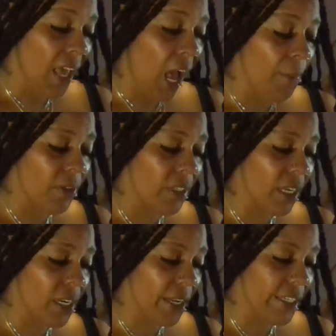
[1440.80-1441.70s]
I'm also
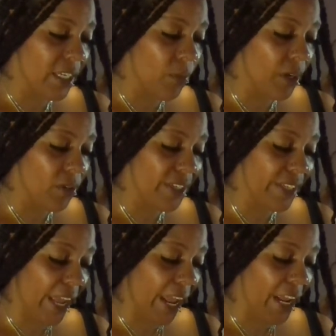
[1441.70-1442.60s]
getting that someone
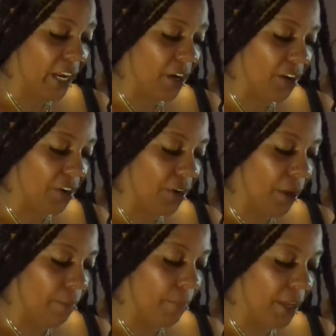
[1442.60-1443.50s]
else's anger
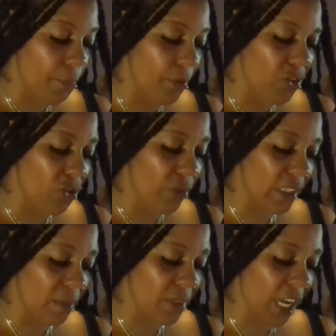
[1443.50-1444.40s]
may put you in
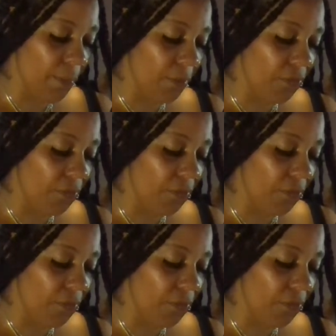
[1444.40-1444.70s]
some type of